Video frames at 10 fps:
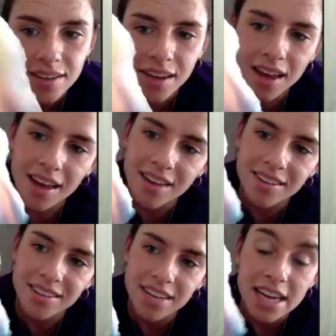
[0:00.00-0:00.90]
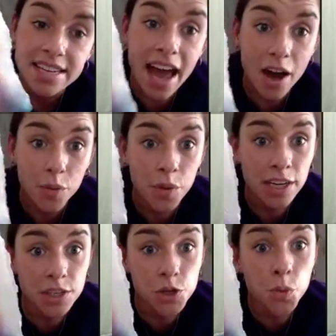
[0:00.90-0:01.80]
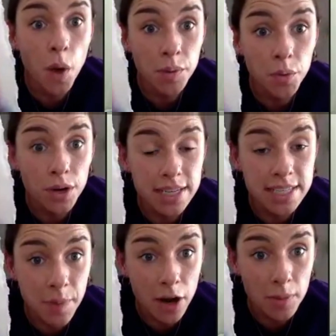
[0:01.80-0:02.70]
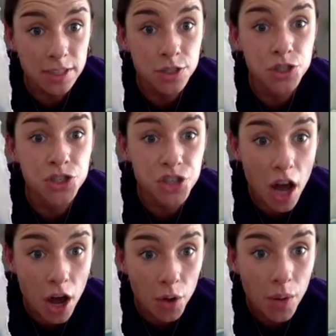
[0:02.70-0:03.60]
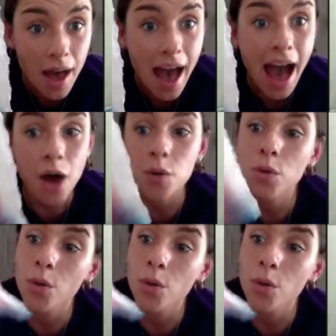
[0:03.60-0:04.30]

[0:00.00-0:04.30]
Yeah. Now, we're going to do one more experiment to show how